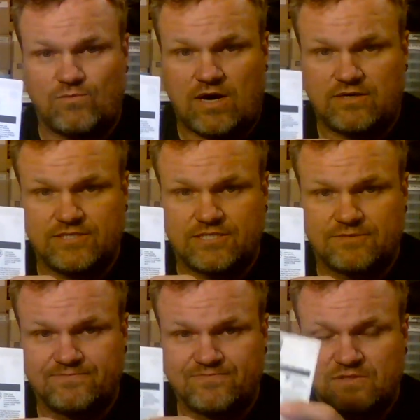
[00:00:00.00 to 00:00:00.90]
and
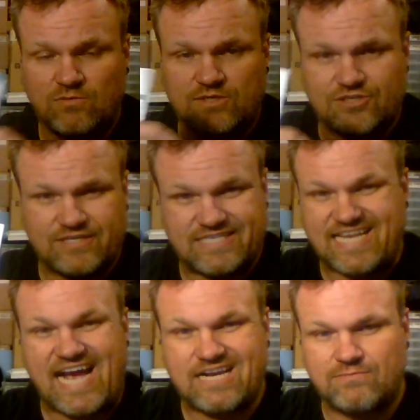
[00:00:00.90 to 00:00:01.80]
walls, which are the
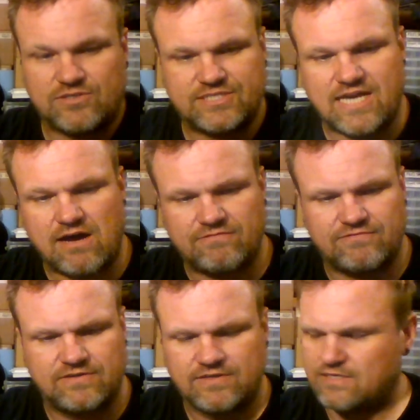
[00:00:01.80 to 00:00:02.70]
stackable
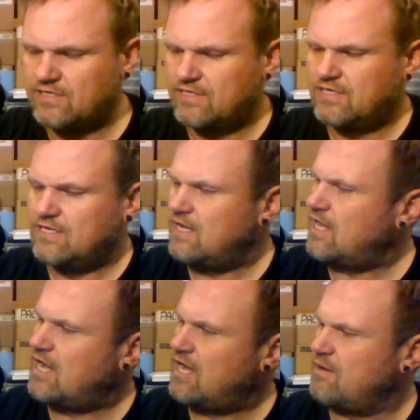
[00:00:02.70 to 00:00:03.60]
stuff.
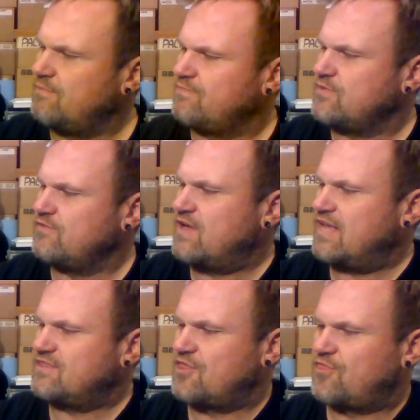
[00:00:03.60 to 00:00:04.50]
You've
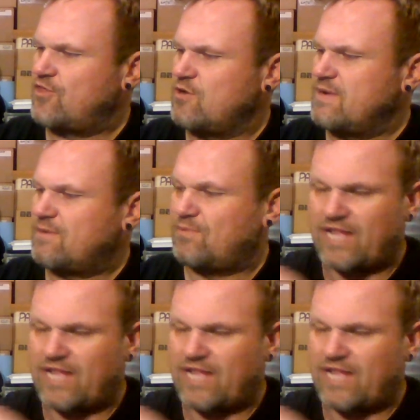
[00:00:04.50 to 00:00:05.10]
got the thermic